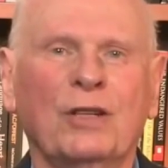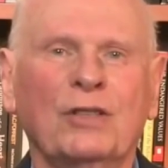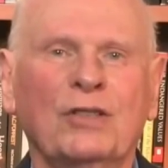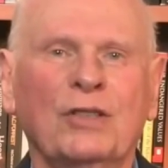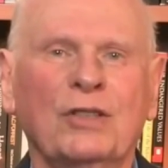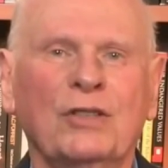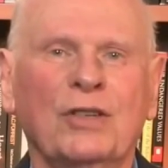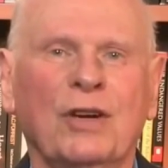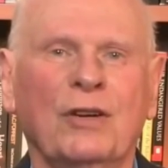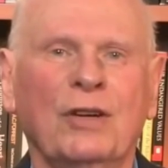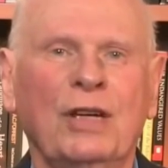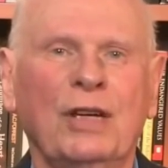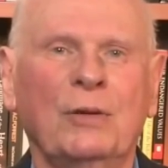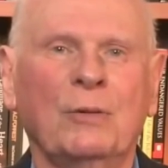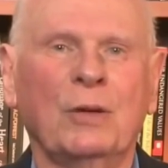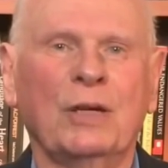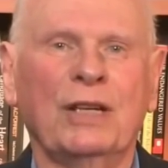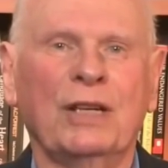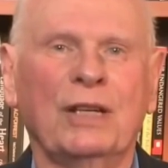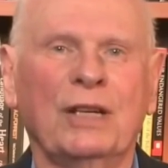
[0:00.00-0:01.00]
Christians are
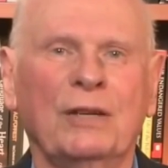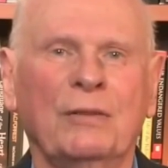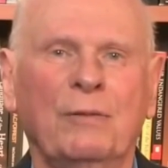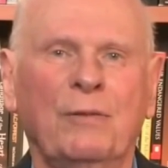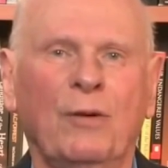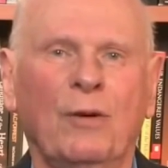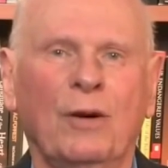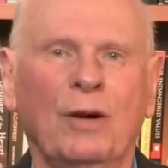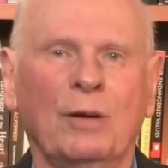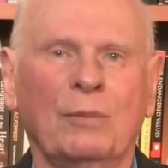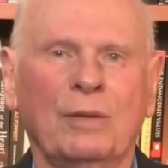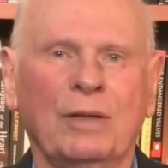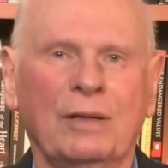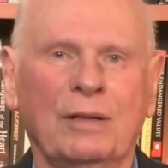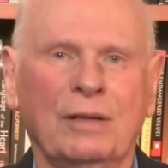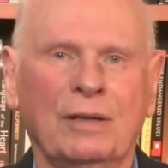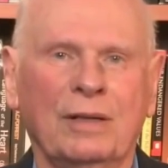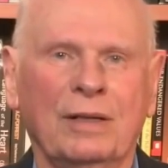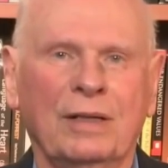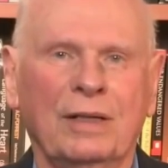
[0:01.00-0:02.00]
equally
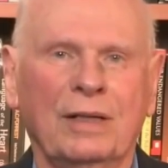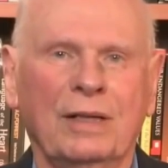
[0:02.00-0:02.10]
ill-informed,